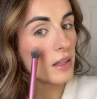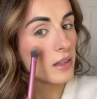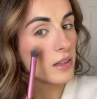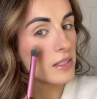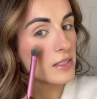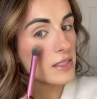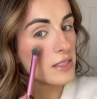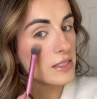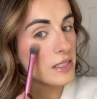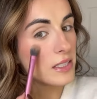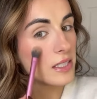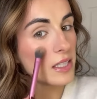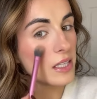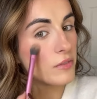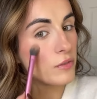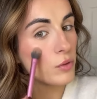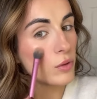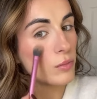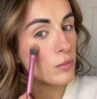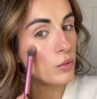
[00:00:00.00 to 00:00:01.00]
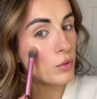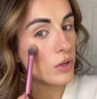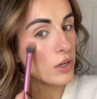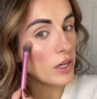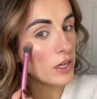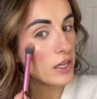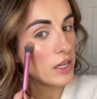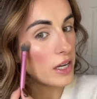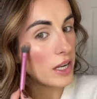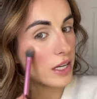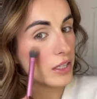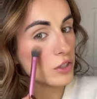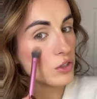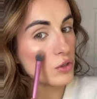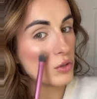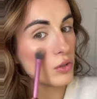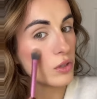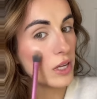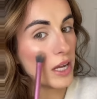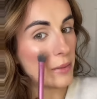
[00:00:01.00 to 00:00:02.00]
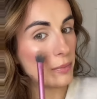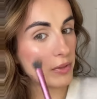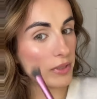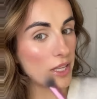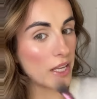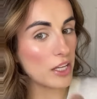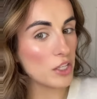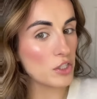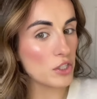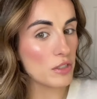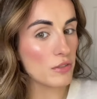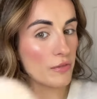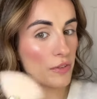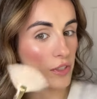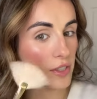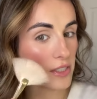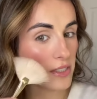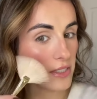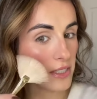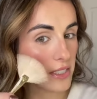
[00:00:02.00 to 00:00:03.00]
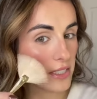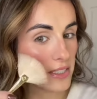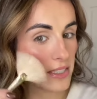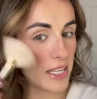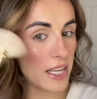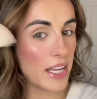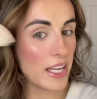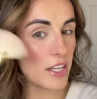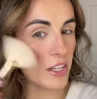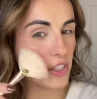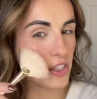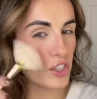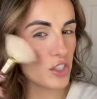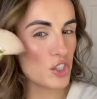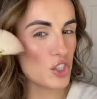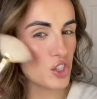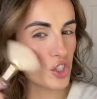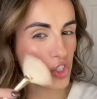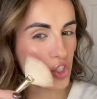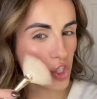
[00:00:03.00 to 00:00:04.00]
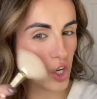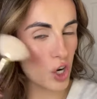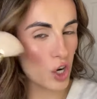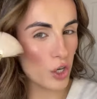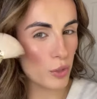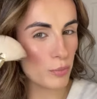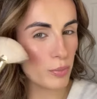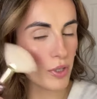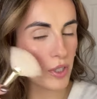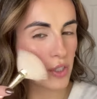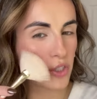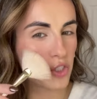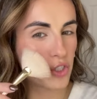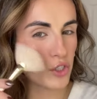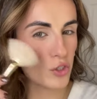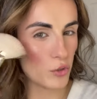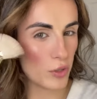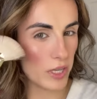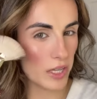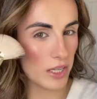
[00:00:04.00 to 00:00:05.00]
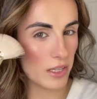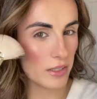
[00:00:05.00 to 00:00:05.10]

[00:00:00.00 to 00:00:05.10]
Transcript: This is going to give you a more natural application versus a sharp streak.